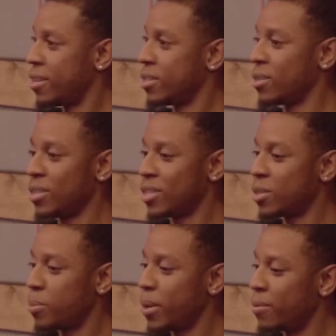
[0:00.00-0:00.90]
So there's just a
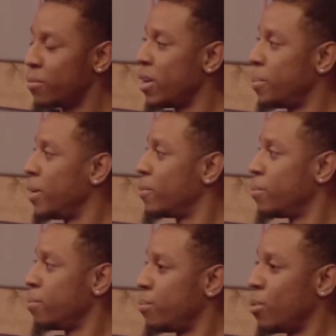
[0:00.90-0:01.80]
big void, big
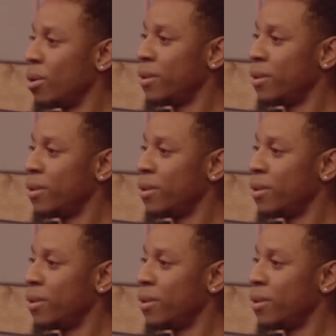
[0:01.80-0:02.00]
pool of